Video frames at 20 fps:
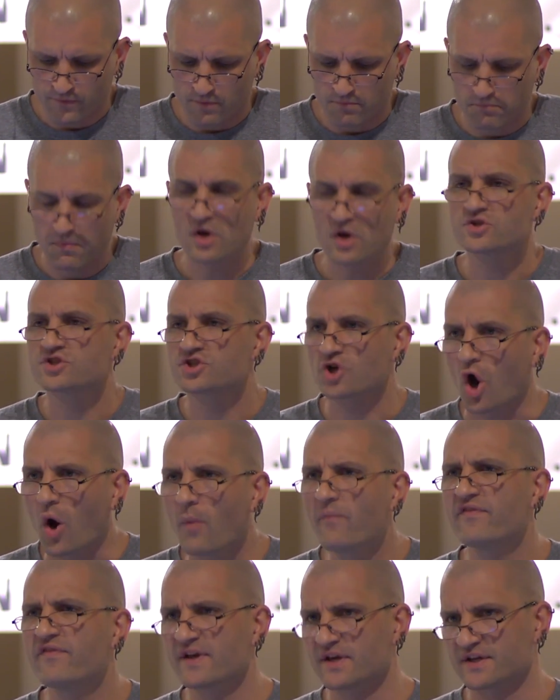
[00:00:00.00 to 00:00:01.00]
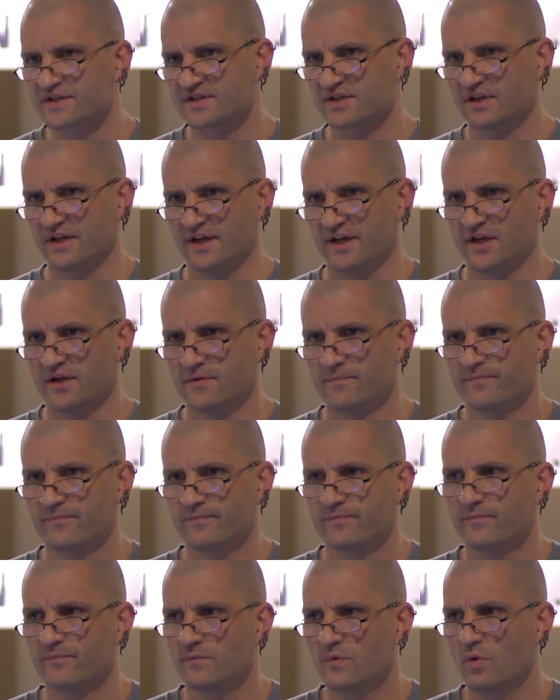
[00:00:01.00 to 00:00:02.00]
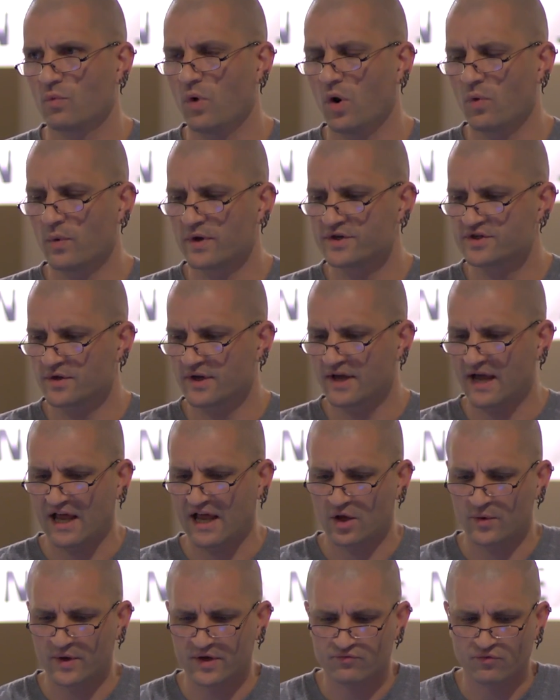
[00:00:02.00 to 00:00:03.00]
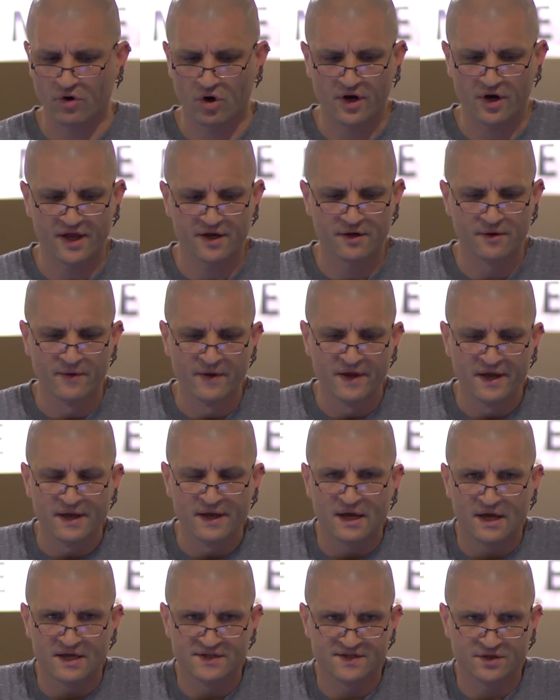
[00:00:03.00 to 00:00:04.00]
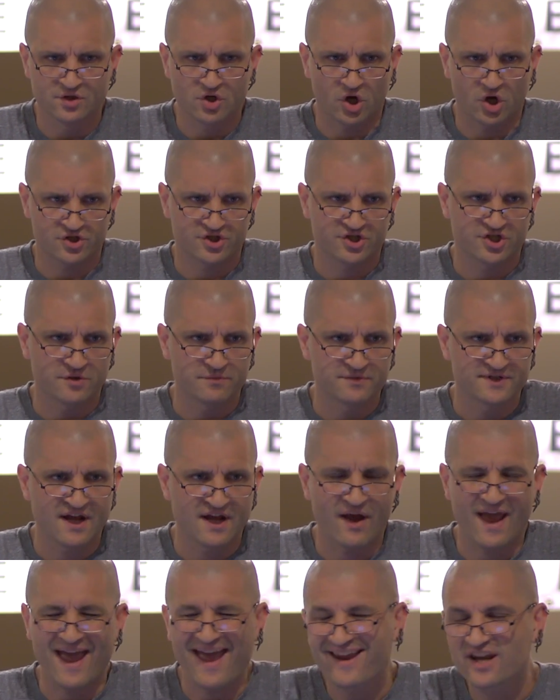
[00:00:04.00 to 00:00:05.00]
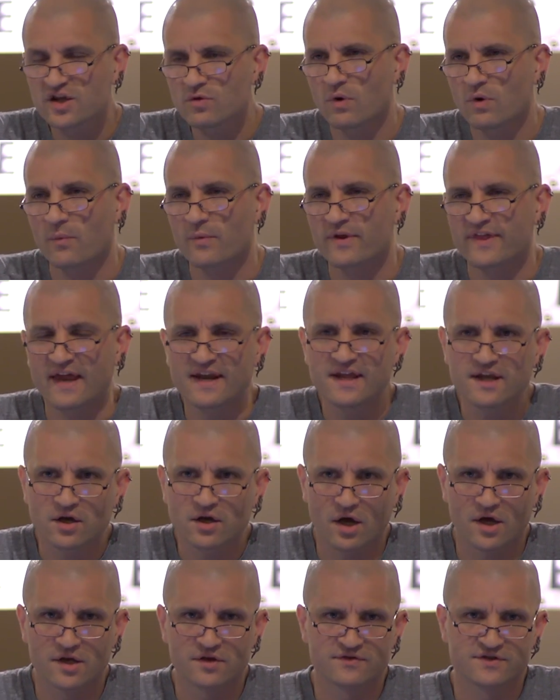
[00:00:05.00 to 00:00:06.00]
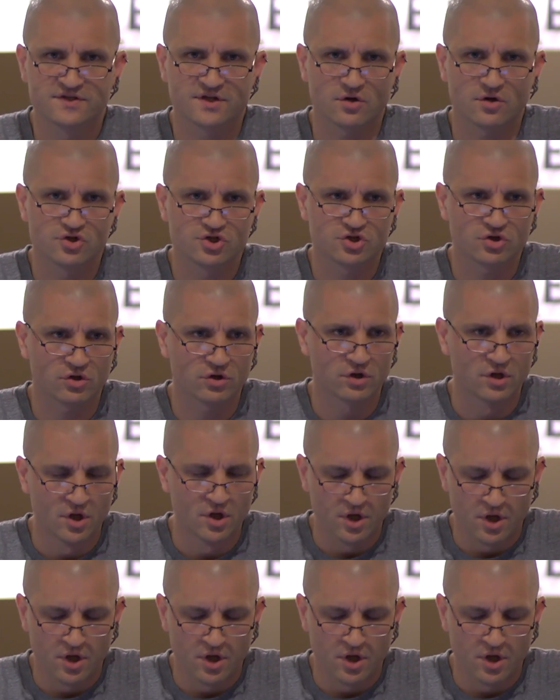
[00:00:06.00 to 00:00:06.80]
Most obviously, what we're doing Halloween wrong in is the costumes. Now, anyone with any kind of social